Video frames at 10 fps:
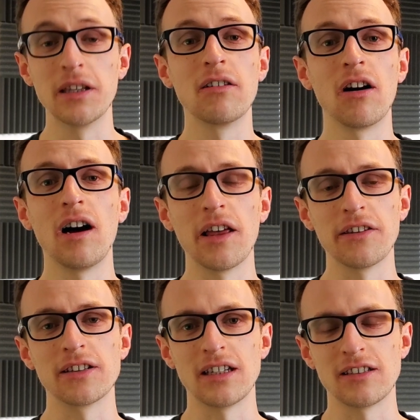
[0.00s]
And there are
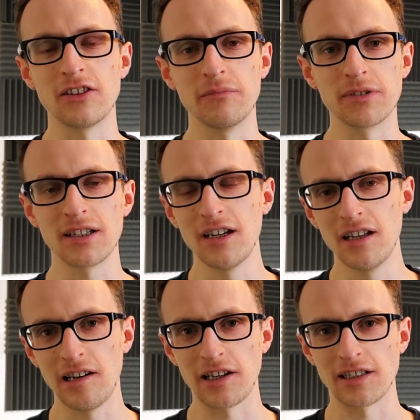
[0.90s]
other systems
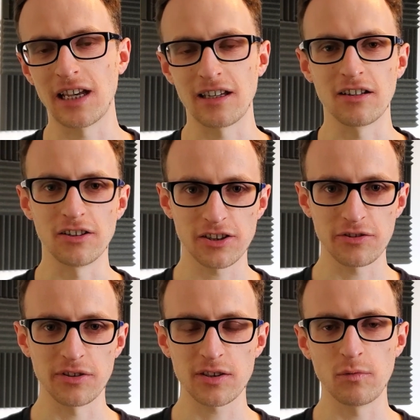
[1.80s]
like
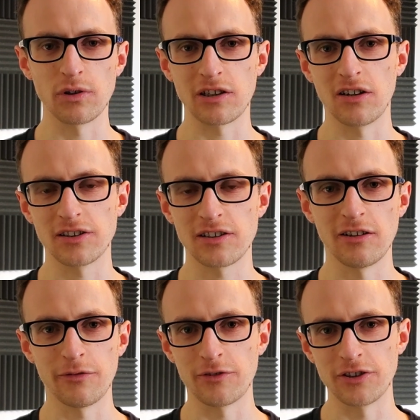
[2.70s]
Zencastr and Squadcast that
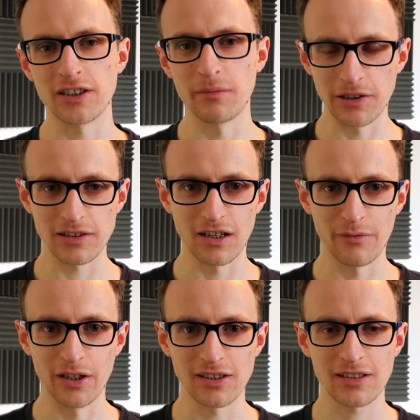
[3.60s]
offer a similar
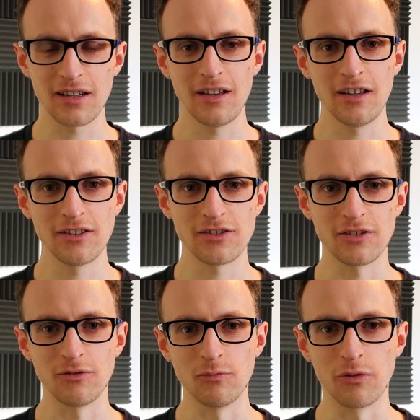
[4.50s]
service
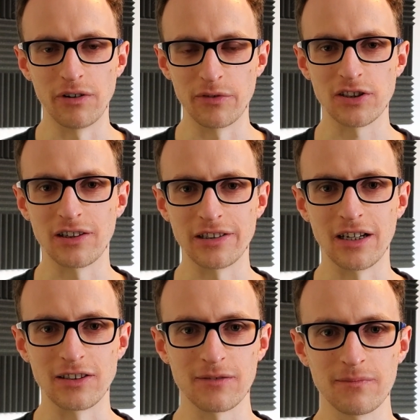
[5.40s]
to what Riverside
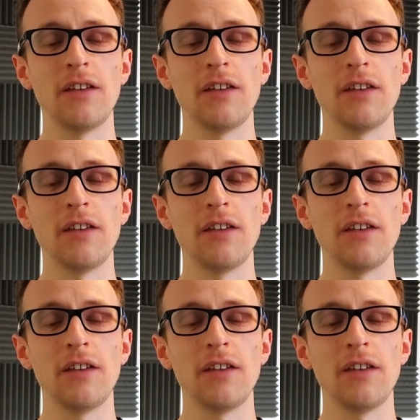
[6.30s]
does.